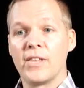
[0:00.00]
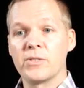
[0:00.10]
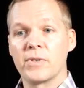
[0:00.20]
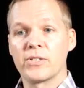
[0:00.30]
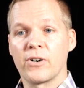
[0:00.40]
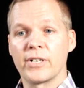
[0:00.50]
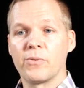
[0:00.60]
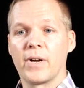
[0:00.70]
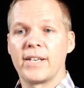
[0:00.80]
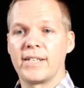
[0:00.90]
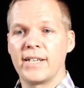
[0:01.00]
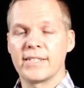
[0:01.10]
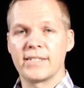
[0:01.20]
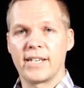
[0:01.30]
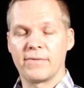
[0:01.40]
This one is already read in
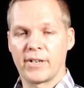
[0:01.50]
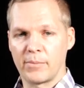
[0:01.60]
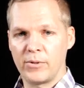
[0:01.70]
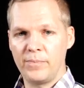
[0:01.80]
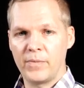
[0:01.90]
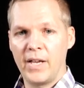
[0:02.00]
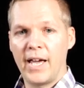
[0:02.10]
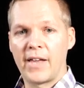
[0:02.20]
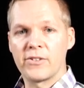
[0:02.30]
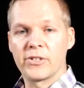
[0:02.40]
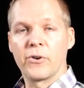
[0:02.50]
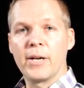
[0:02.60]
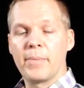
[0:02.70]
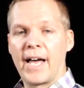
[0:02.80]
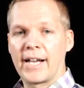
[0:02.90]
as a date variable. And there's a
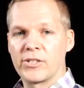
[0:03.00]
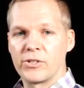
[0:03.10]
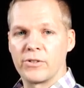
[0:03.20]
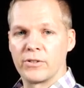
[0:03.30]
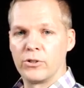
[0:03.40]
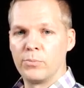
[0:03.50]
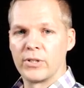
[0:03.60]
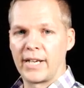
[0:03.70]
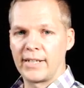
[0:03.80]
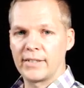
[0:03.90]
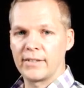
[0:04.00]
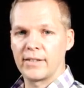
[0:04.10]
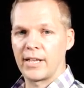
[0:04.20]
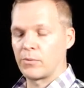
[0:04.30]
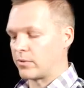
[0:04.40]
great package called lubridate
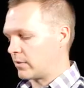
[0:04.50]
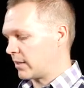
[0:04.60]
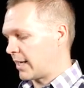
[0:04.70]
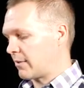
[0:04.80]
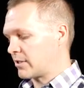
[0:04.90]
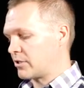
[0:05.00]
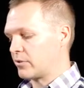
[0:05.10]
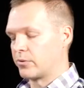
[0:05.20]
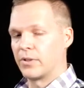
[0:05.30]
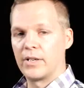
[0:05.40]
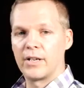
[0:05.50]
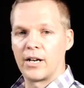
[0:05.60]
that will allow us to